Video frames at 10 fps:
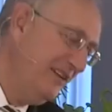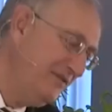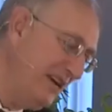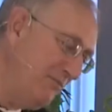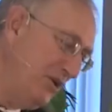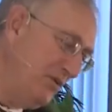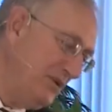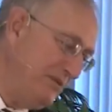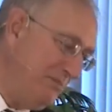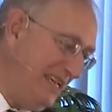If someone
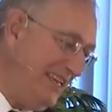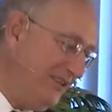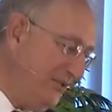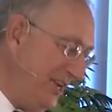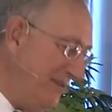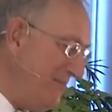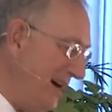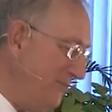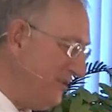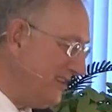was mean to him,
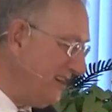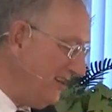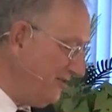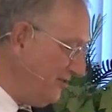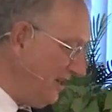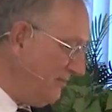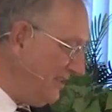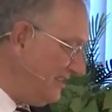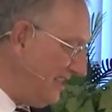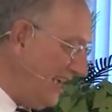I would go to him
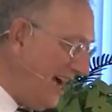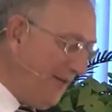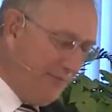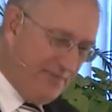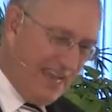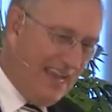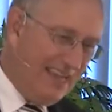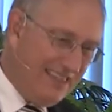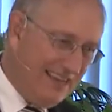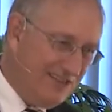and say, "How
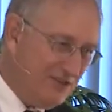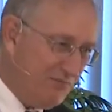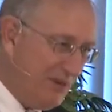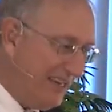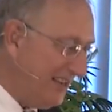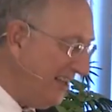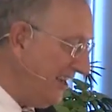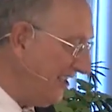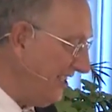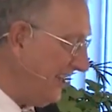dare they speak
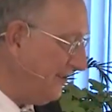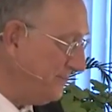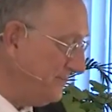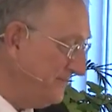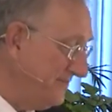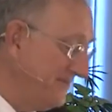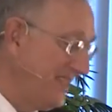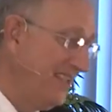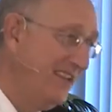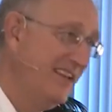like that
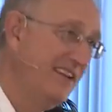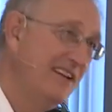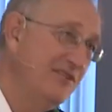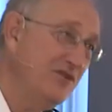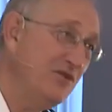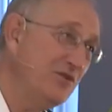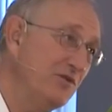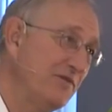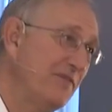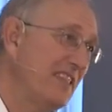to
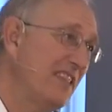you?"